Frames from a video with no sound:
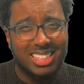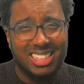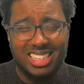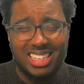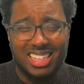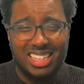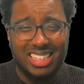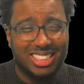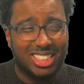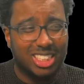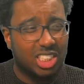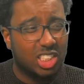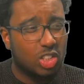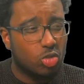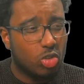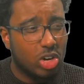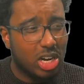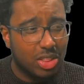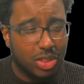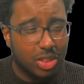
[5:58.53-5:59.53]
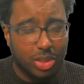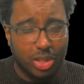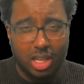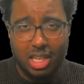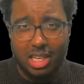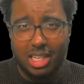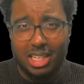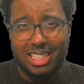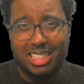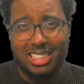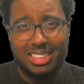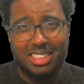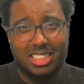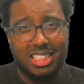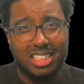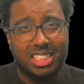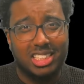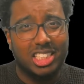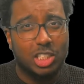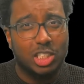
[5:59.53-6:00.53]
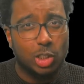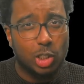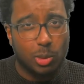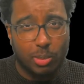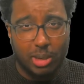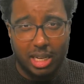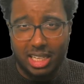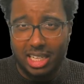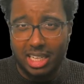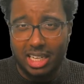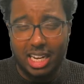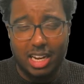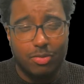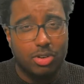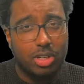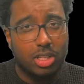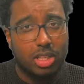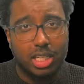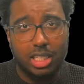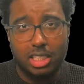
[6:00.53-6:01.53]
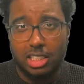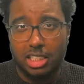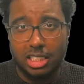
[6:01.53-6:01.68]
his strength, his decision making, everything just